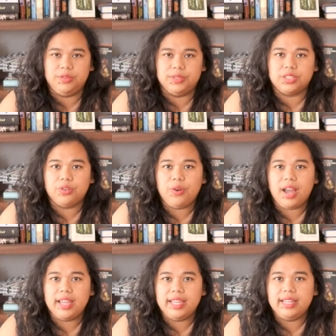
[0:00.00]
he was
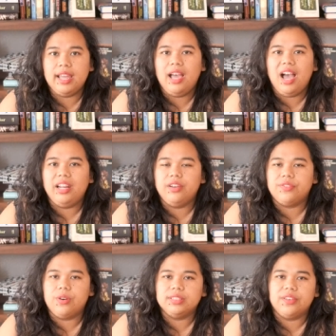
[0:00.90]
crying, and
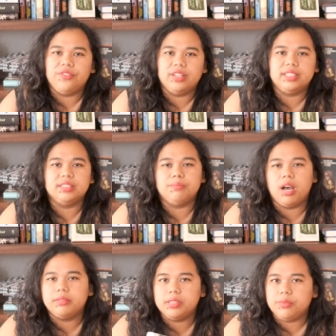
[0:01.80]
of course, at first his
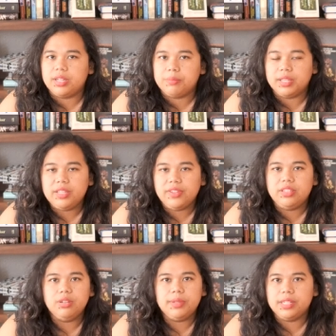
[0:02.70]
mom didn't want to believe it.
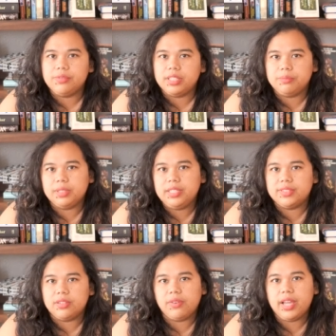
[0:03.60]
Nobody really
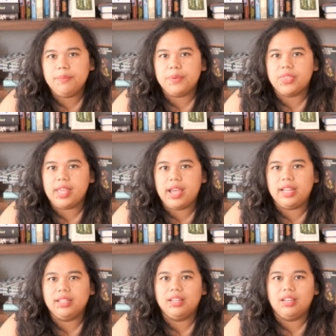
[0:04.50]
believes it, right? But
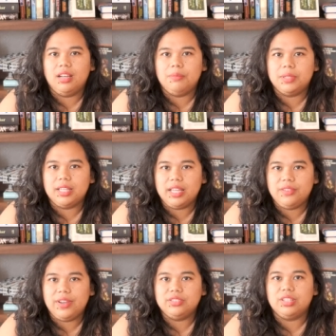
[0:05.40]
then, but then
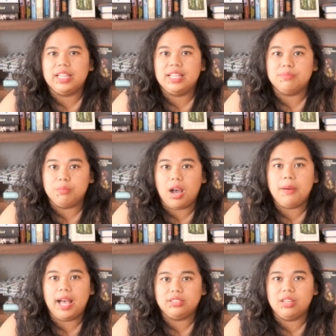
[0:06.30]
eventually his mom
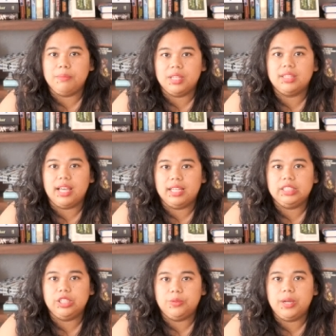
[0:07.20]
has to admit that
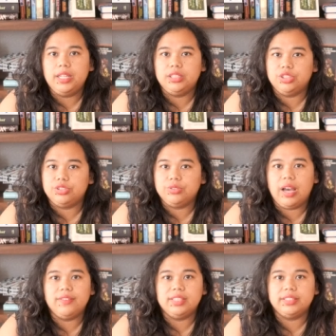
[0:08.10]
you know what, you do
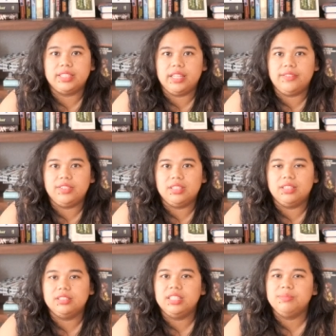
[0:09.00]
have this gift.
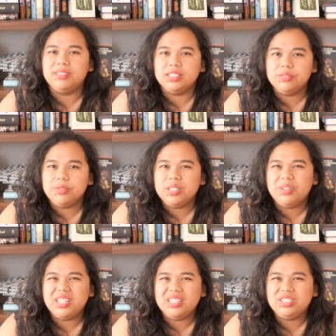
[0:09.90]
His mom doesn't really
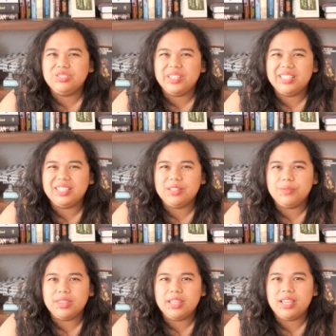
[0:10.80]
want to do anything
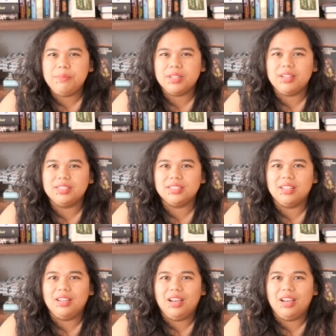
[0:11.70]
with it because,